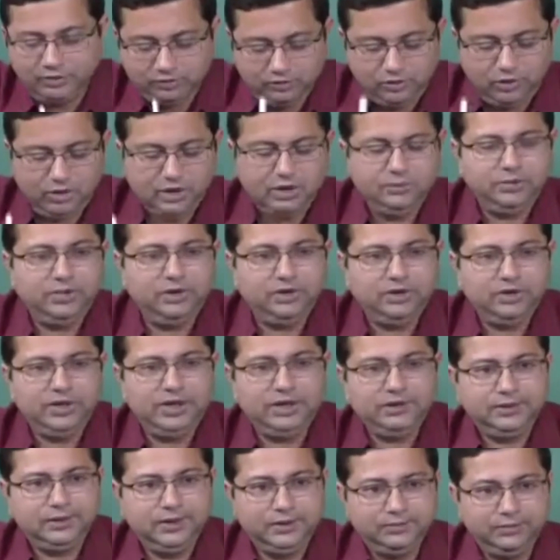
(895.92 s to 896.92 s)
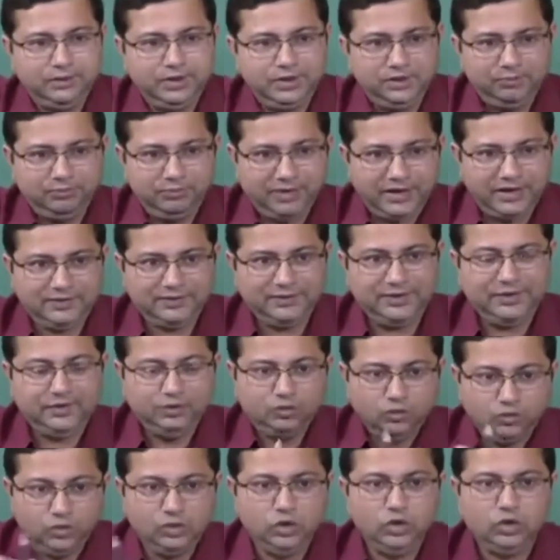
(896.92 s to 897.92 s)
which I will talk about that, that it
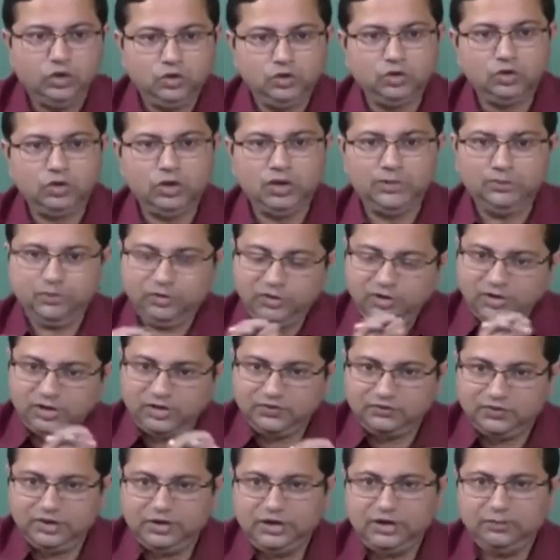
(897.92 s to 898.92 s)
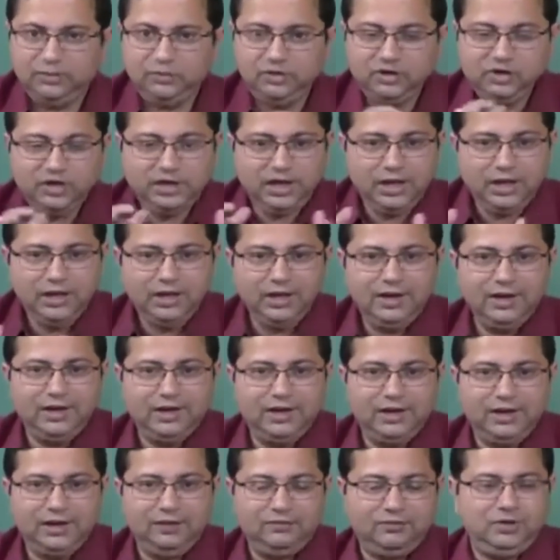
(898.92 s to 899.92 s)
breaks into two components, one ammonia
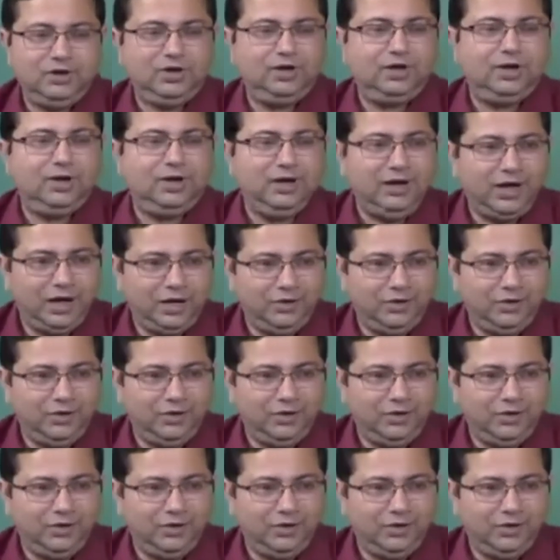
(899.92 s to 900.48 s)
and one